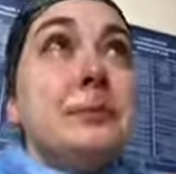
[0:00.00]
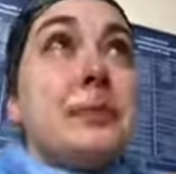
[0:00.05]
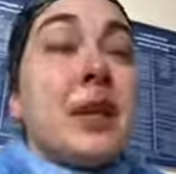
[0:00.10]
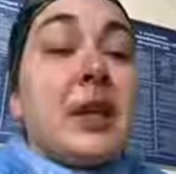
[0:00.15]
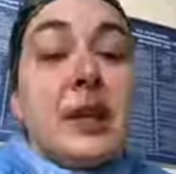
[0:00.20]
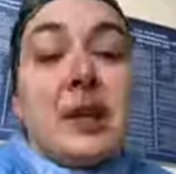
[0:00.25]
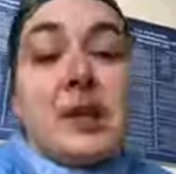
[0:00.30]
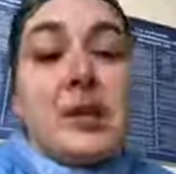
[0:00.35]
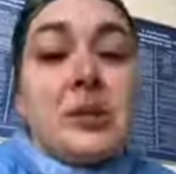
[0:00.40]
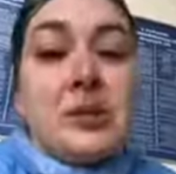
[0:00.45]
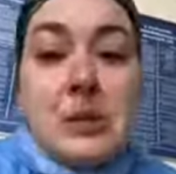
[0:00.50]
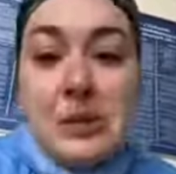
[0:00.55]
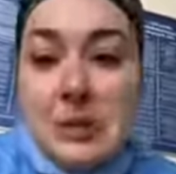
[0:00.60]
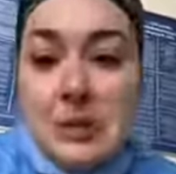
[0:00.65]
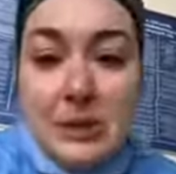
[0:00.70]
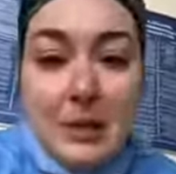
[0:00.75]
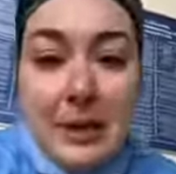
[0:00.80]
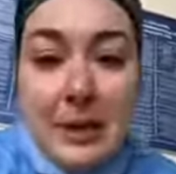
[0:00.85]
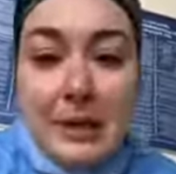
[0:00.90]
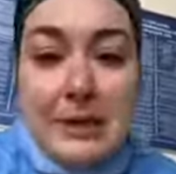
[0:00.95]
Like I told
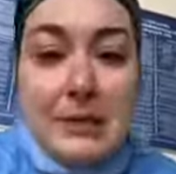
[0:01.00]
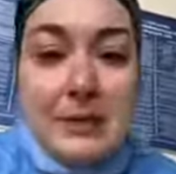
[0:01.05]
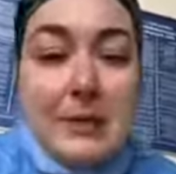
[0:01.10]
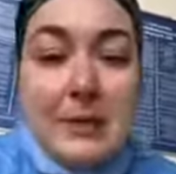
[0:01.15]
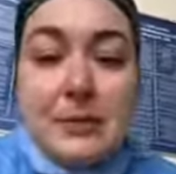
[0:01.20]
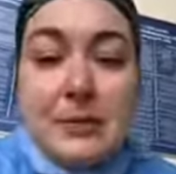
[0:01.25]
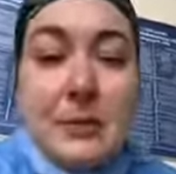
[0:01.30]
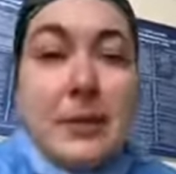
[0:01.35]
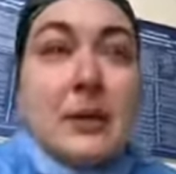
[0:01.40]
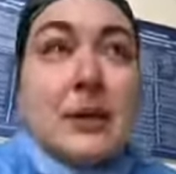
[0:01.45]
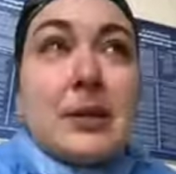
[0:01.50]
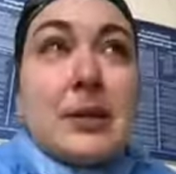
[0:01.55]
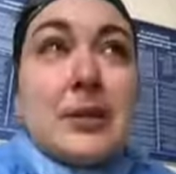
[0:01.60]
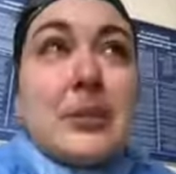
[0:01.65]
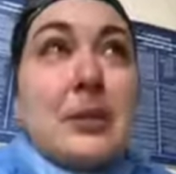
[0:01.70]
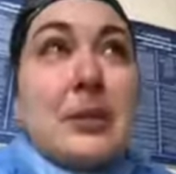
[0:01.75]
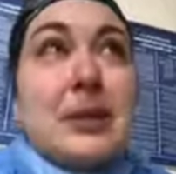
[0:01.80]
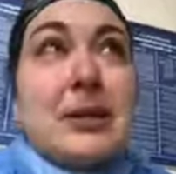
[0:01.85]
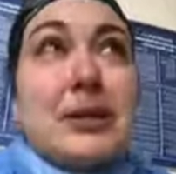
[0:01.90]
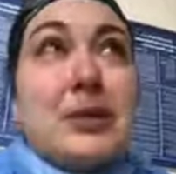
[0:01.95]
you, I had Stephanie
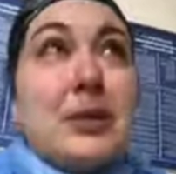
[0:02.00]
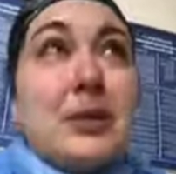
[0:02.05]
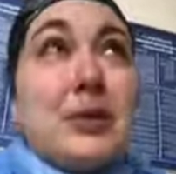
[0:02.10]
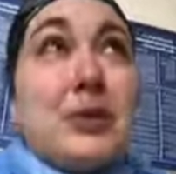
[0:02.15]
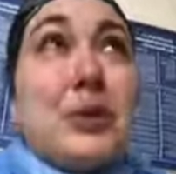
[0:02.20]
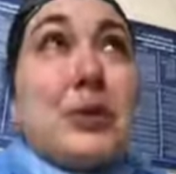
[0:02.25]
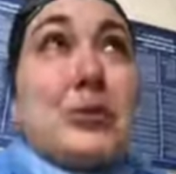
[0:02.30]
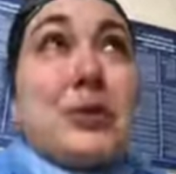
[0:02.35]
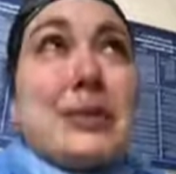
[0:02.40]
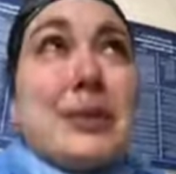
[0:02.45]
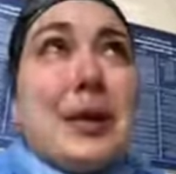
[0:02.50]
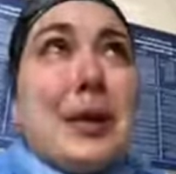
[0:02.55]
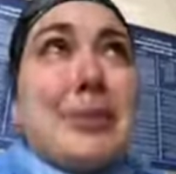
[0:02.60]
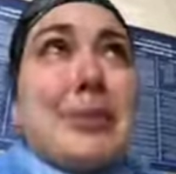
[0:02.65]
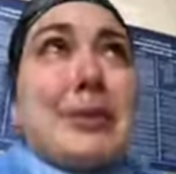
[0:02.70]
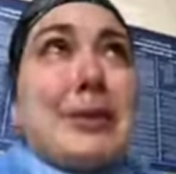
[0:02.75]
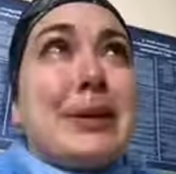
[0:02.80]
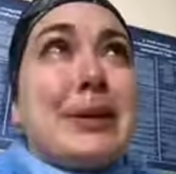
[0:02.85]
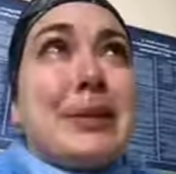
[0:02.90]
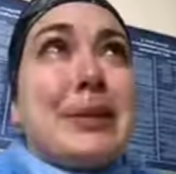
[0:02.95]
explain to him what was
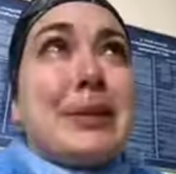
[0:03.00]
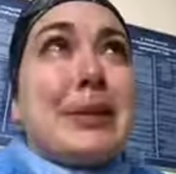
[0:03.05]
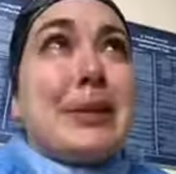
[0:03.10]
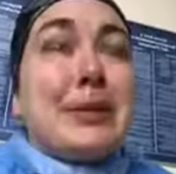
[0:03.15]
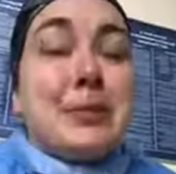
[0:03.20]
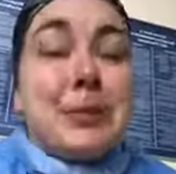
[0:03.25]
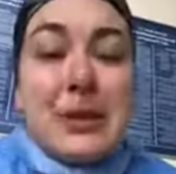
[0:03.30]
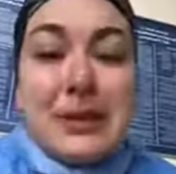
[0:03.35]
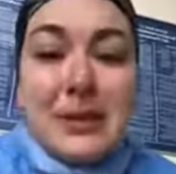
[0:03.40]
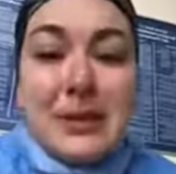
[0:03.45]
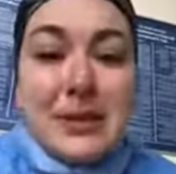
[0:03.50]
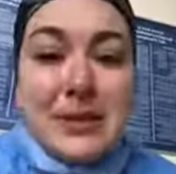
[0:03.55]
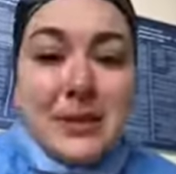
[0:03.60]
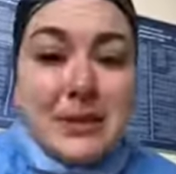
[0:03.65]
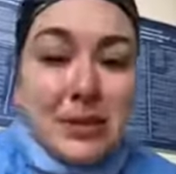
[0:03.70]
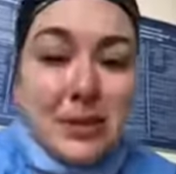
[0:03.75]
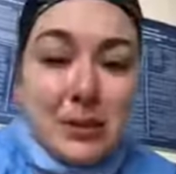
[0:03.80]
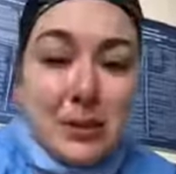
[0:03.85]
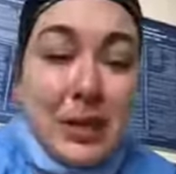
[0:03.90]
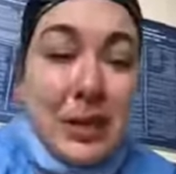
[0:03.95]
happening to him because
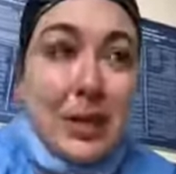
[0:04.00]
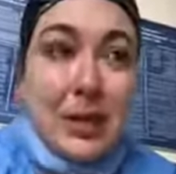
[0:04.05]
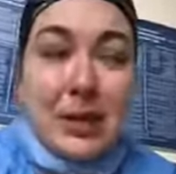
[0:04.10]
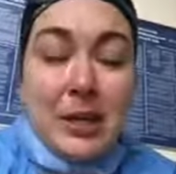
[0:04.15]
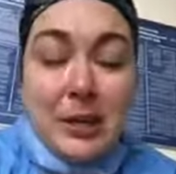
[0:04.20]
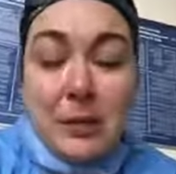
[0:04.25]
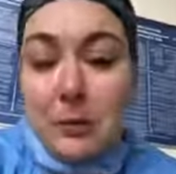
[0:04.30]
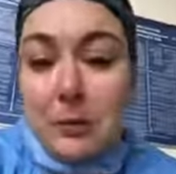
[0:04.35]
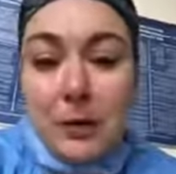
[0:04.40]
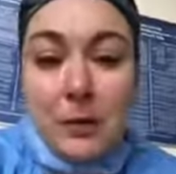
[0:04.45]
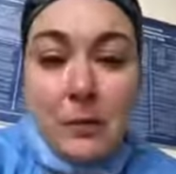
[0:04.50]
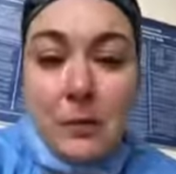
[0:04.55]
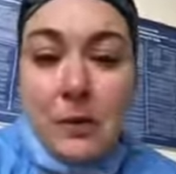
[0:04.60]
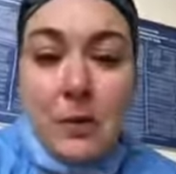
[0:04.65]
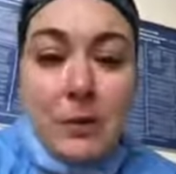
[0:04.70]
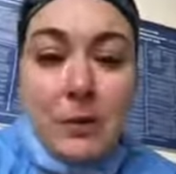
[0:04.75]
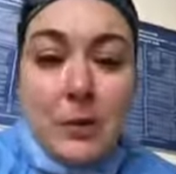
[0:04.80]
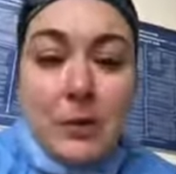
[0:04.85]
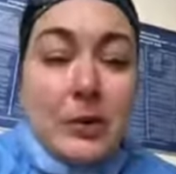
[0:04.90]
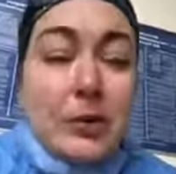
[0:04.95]
you can't hear me
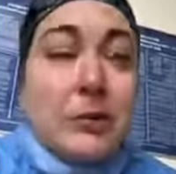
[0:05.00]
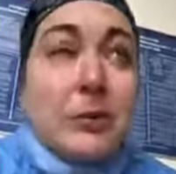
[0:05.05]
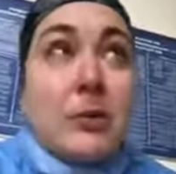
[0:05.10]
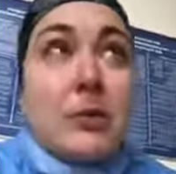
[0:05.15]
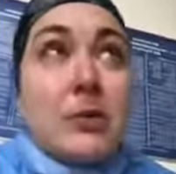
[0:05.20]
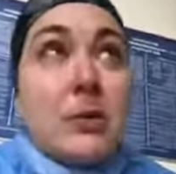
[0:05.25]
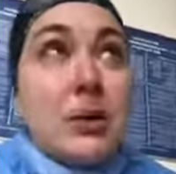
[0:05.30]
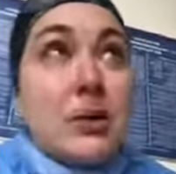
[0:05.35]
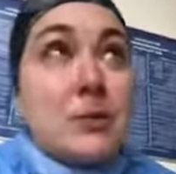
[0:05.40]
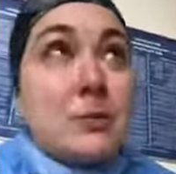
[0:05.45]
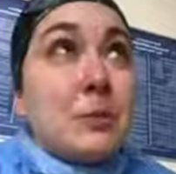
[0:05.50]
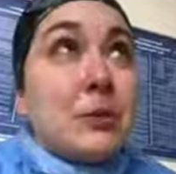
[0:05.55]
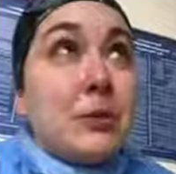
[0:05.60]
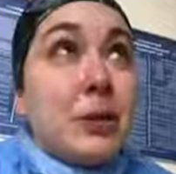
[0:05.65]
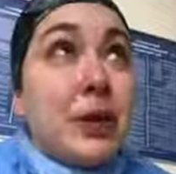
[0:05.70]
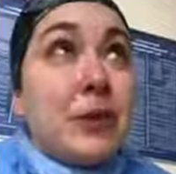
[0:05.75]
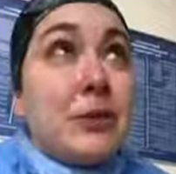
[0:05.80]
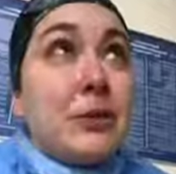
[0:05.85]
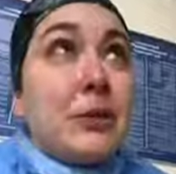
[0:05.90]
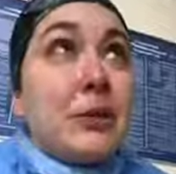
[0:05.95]
very well through a
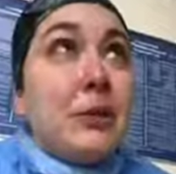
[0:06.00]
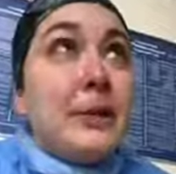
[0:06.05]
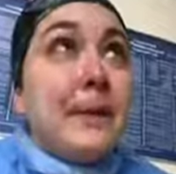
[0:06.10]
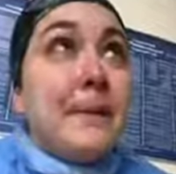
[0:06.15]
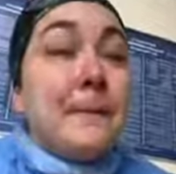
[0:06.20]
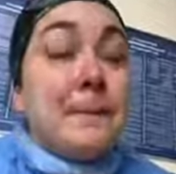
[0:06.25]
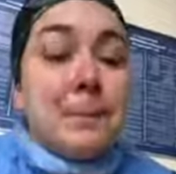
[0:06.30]
respirator.